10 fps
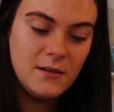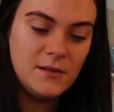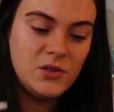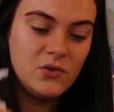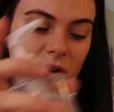
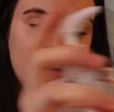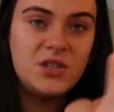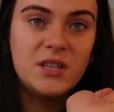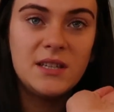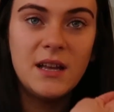So it's
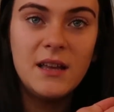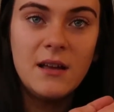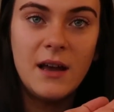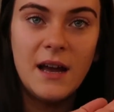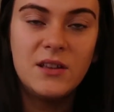just a little
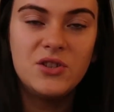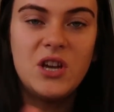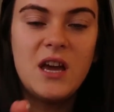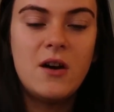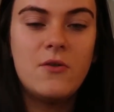hand
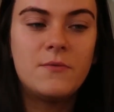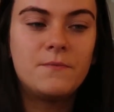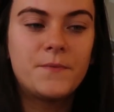gel.